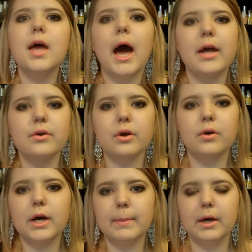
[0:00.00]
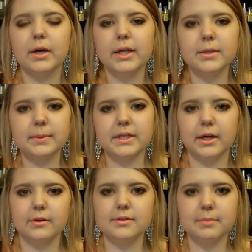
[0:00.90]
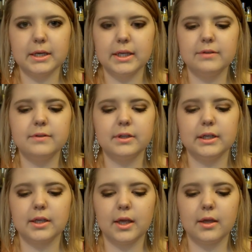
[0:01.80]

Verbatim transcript: I don't know about anybody else but I feel like